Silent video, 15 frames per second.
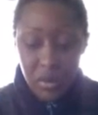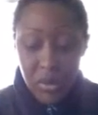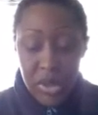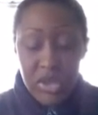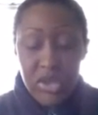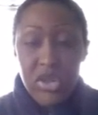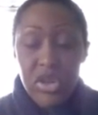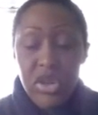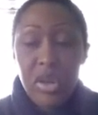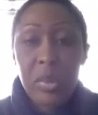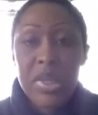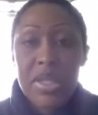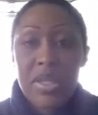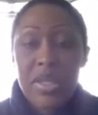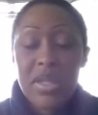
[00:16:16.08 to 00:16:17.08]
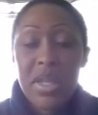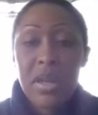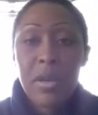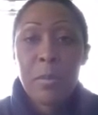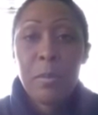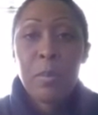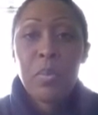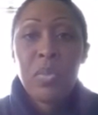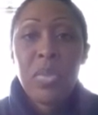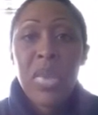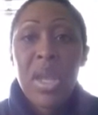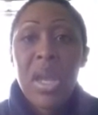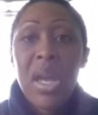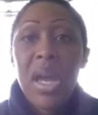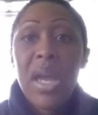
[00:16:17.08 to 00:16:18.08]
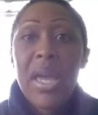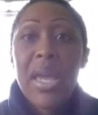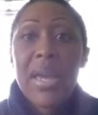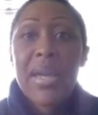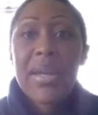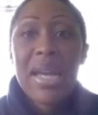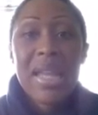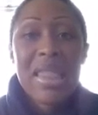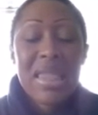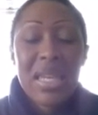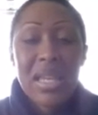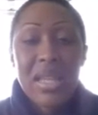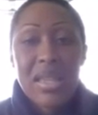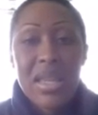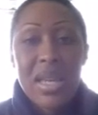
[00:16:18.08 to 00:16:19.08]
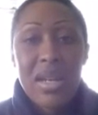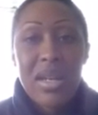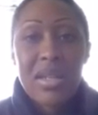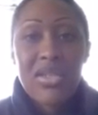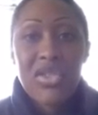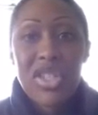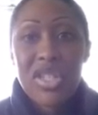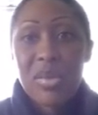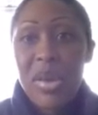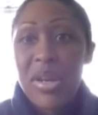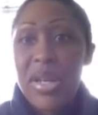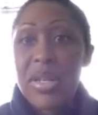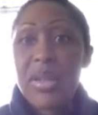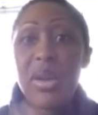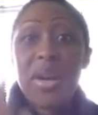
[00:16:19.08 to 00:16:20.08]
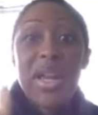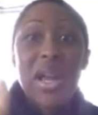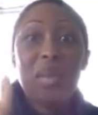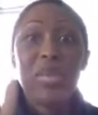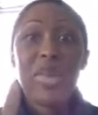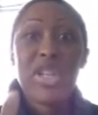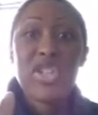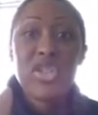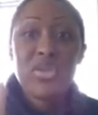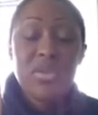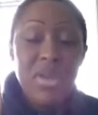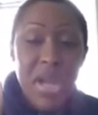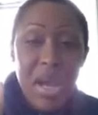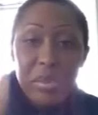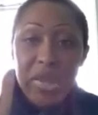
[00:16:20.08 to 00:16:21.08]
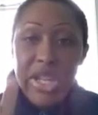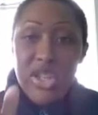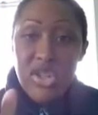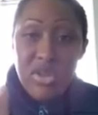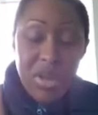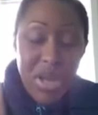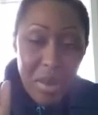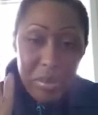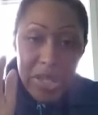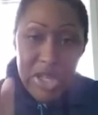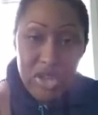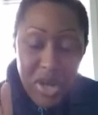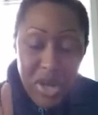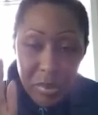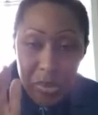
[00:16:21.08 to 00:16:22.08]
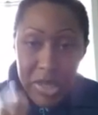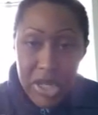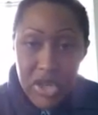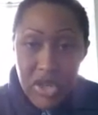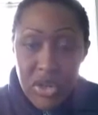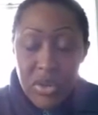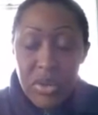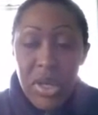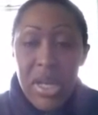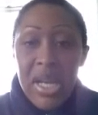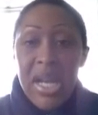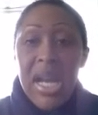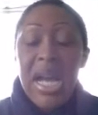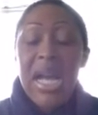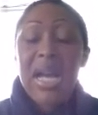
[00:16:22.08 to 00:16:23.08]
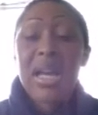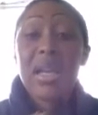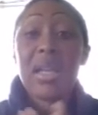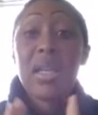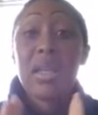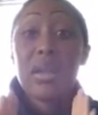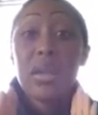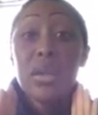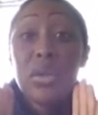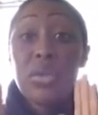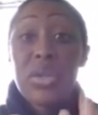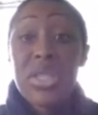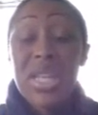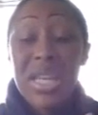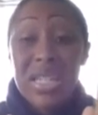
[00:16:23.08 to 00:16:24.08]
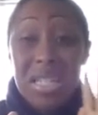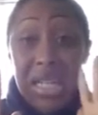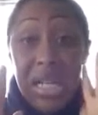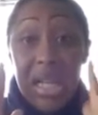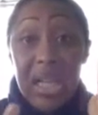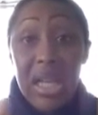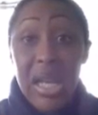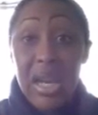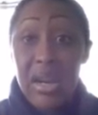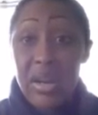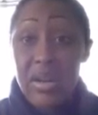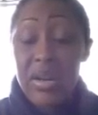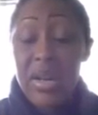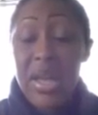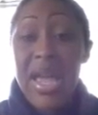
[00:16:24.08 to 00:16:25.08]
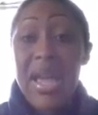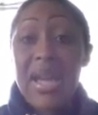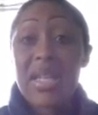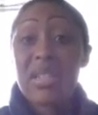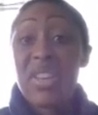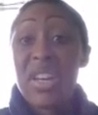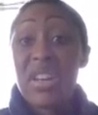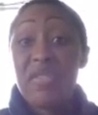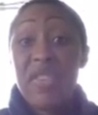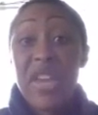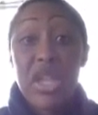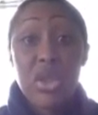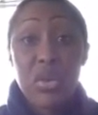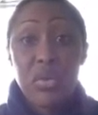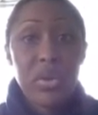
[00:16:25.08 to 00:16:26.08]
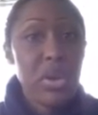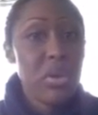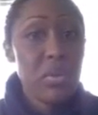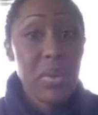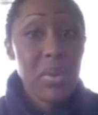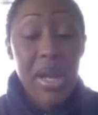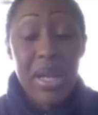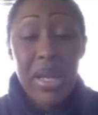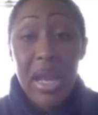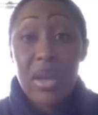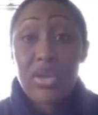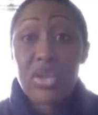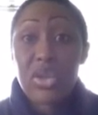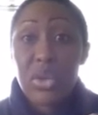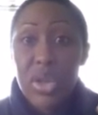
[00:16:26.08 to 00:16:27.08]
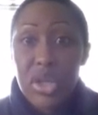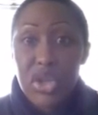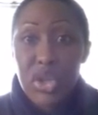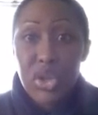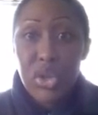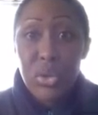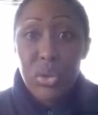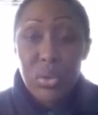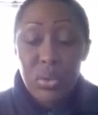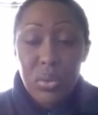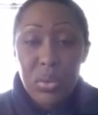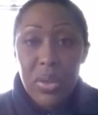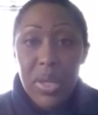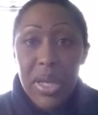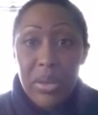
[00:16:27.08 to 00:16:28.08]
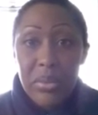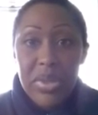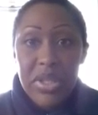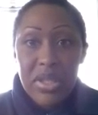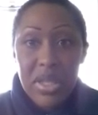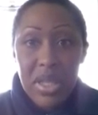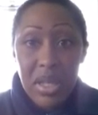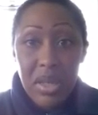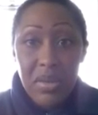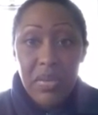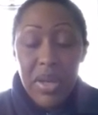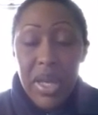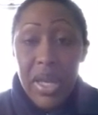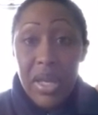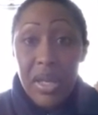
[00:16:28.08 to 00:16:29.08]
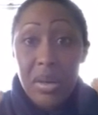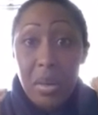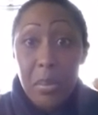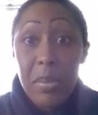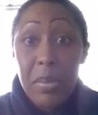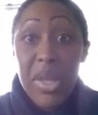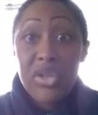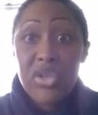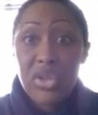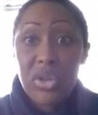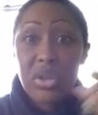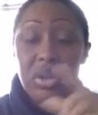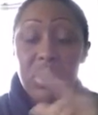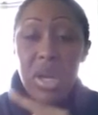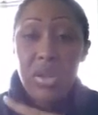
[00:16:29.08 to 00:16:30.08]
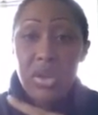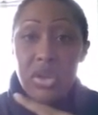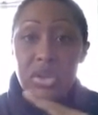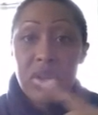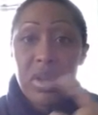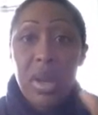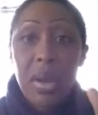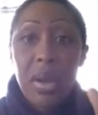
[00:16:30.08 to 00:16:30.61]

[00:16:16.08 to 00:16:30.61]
register your business there. And I think that is just about it. All right, God bless you. God bless you. God bless you. God bless you. I loose and declare activated faith over you right now so that you can receive and minister to others